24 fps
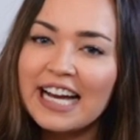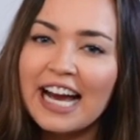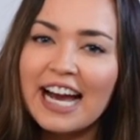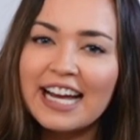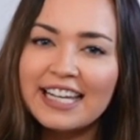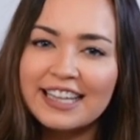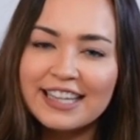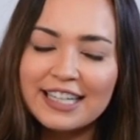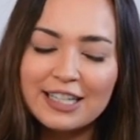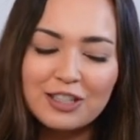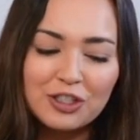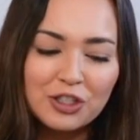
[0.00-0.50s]
I
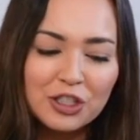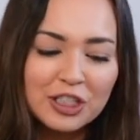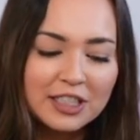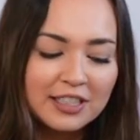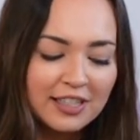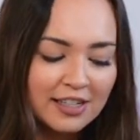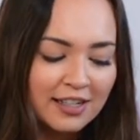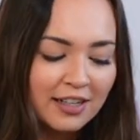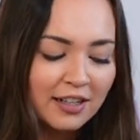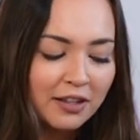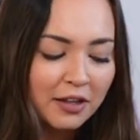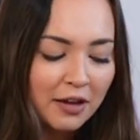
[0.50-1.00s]
think she's
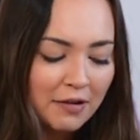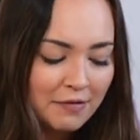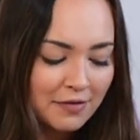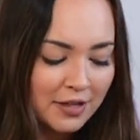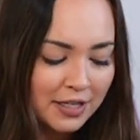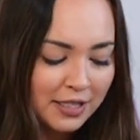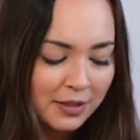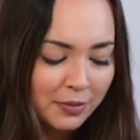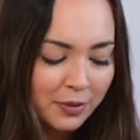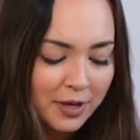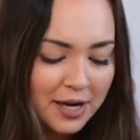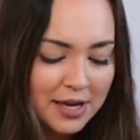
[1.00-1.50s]
gonna love
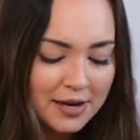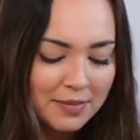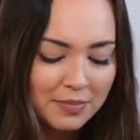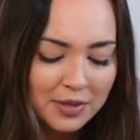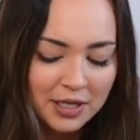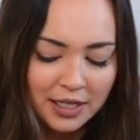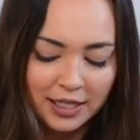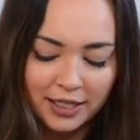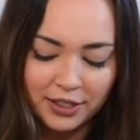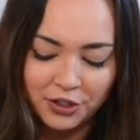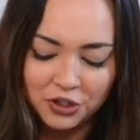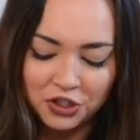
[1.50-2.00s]
this one
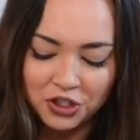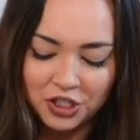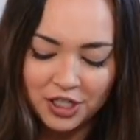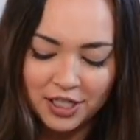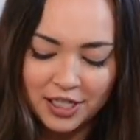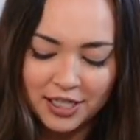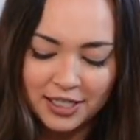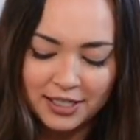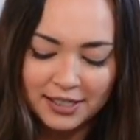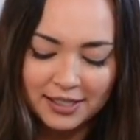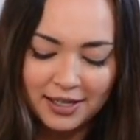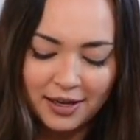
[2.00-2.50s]
because
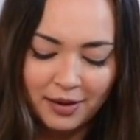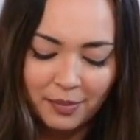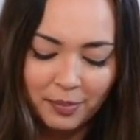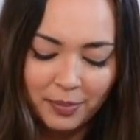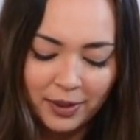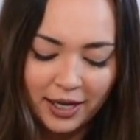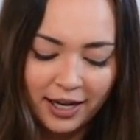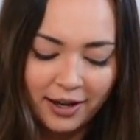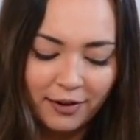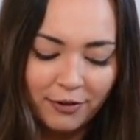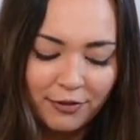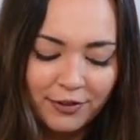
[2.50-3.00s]
she's a
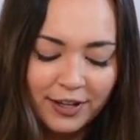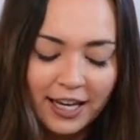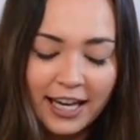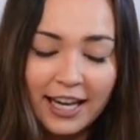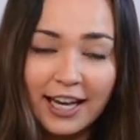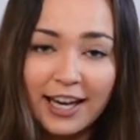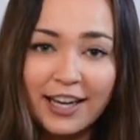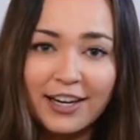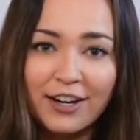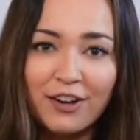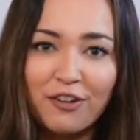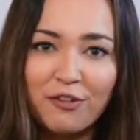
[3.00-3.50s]
big
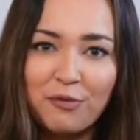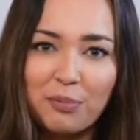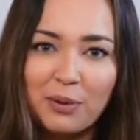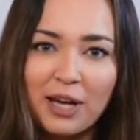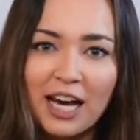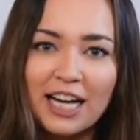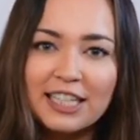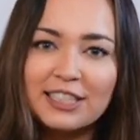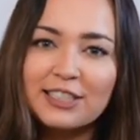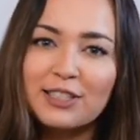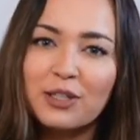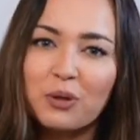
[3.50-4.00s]
fan of
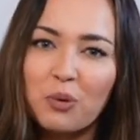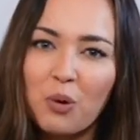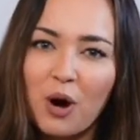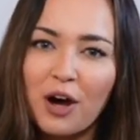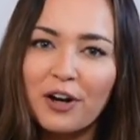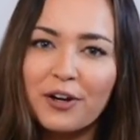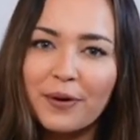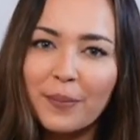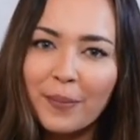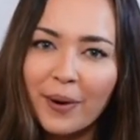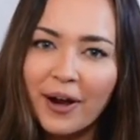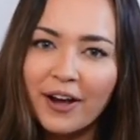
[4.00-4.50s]
plastic
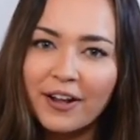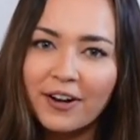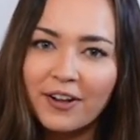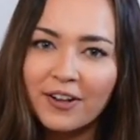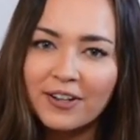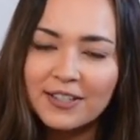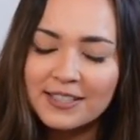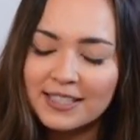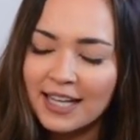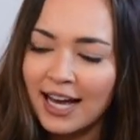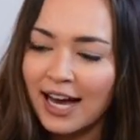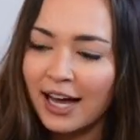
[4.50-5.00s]
water bottles.